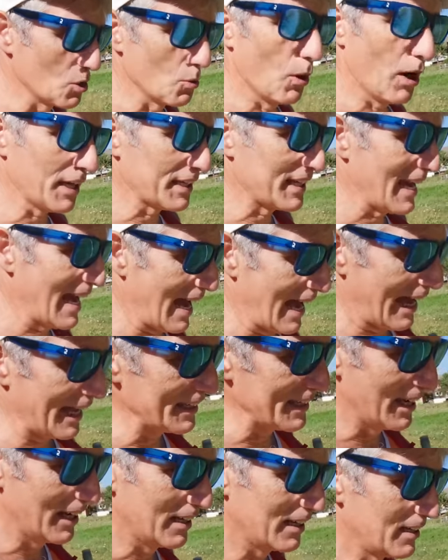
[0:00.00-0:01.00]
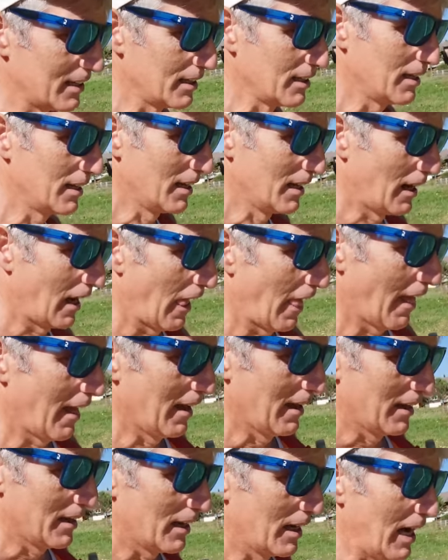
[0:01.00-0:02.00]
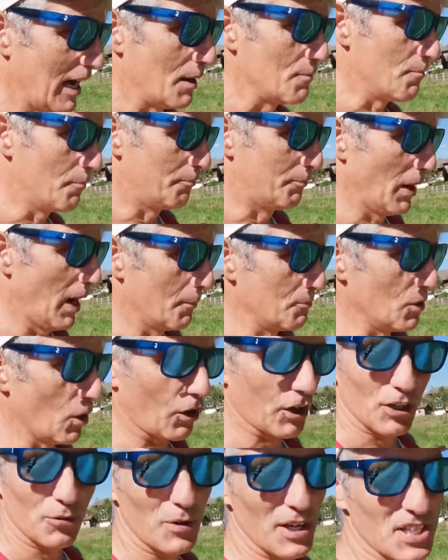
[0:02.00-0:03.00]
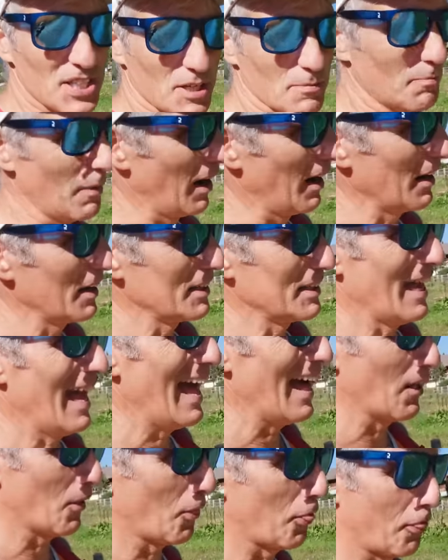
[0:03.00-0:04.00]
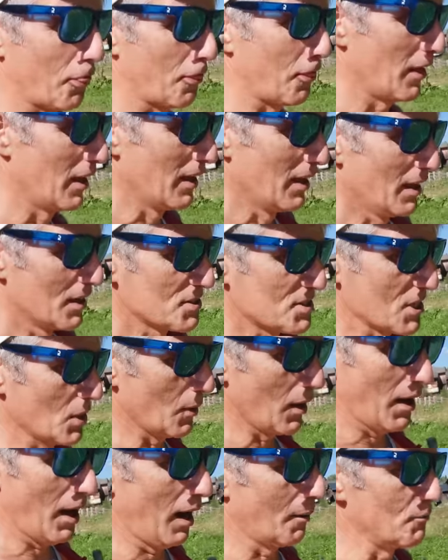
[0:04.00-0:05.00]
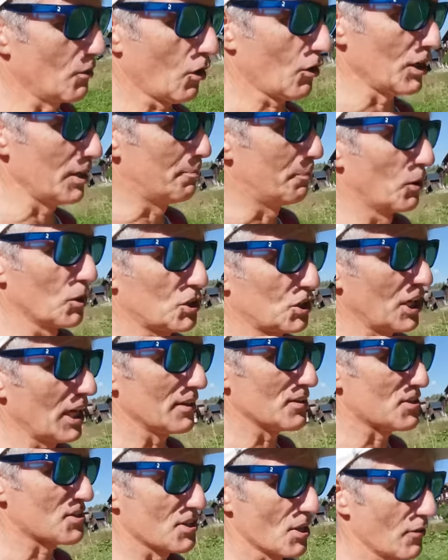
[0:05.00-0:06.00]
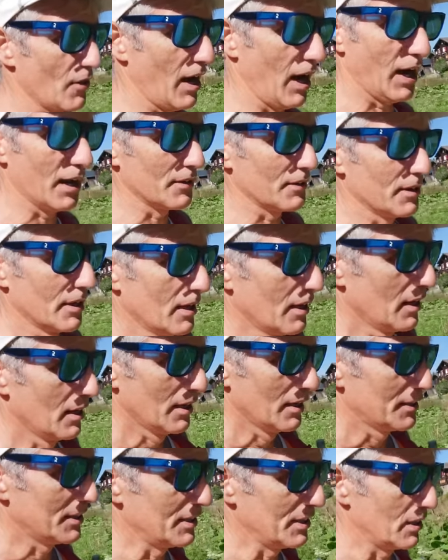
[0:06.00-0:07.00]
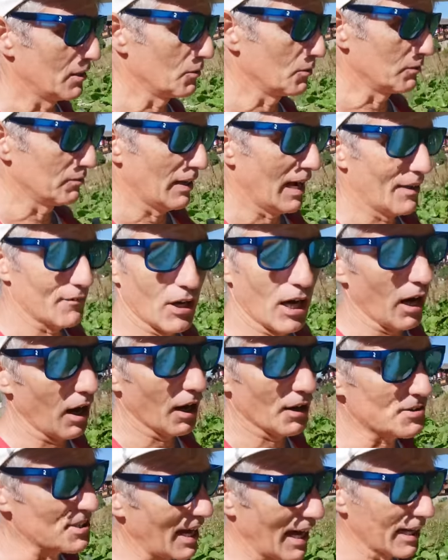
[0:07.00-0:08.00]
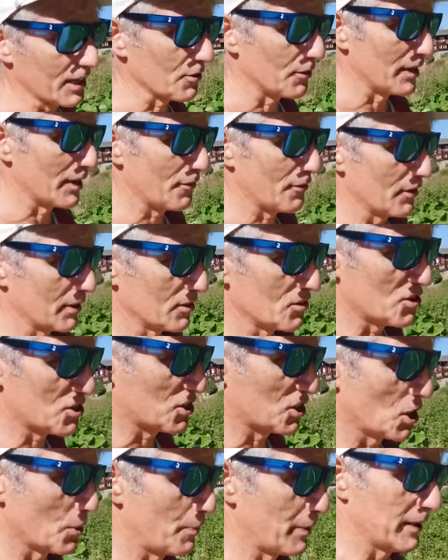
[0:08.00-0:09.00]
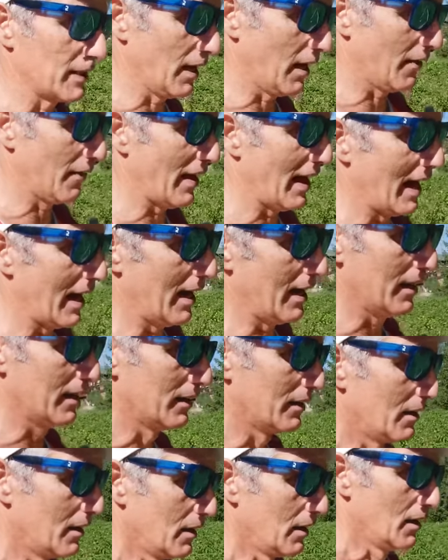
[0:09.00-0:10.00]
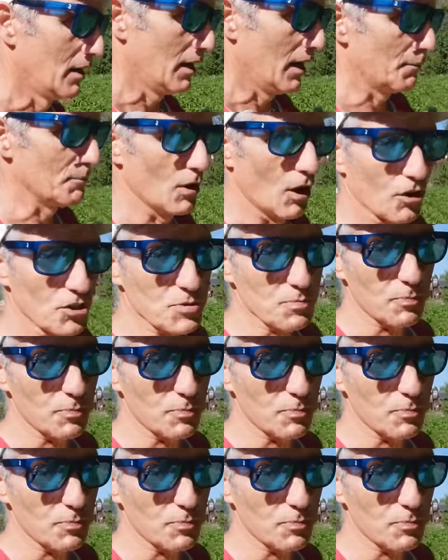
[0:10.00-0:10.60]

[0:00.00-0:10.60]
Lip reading: what I can. But I'm not going to risk my health, so I'm not going to push it so that I, you know, have a heart attack or anything stupid like that. I'm not a